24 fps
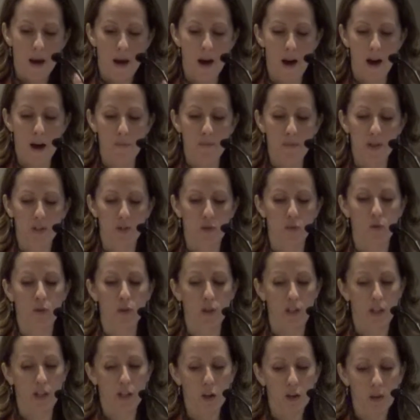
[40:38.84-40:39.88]
It's
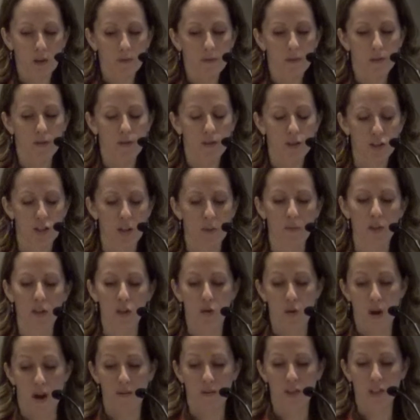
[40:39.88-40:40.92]
really something
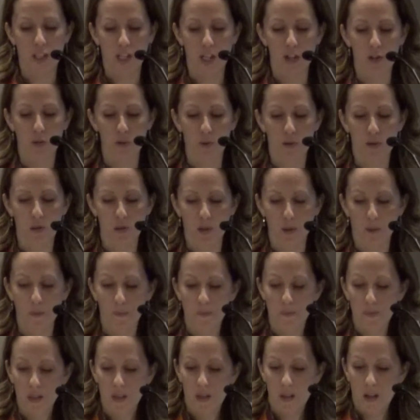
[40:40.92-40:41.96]
you have to get used to.
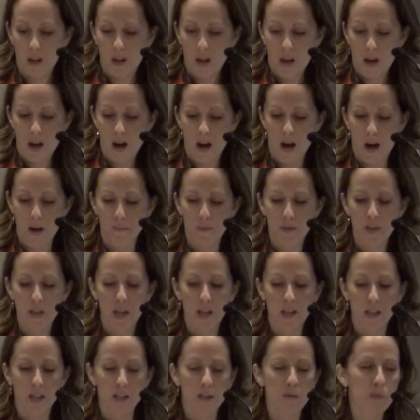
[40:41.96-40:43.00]
And
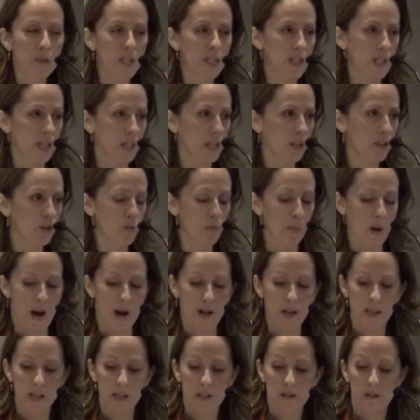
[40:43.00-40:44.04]
in the beginning, your
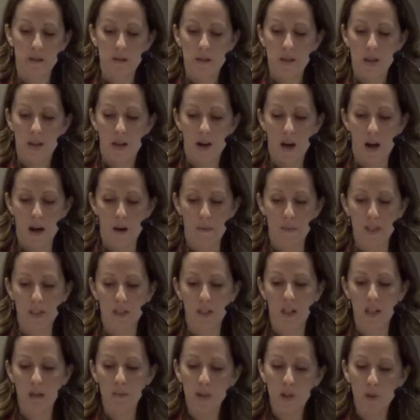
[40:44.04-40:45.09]
body is
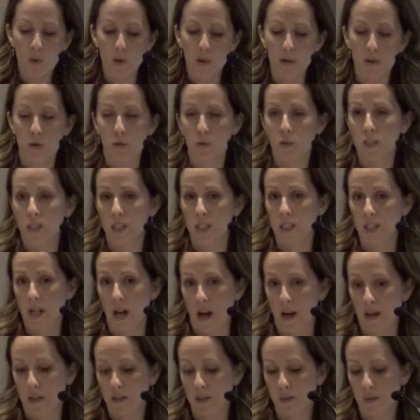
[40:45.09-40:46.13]
going to be going through
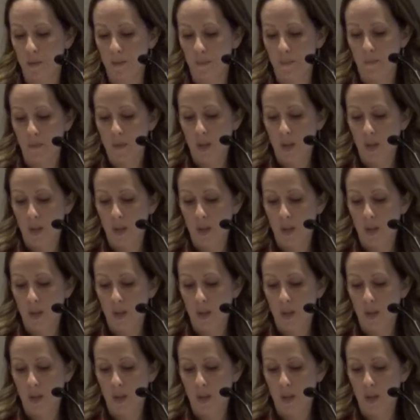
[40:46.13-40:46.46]
detox.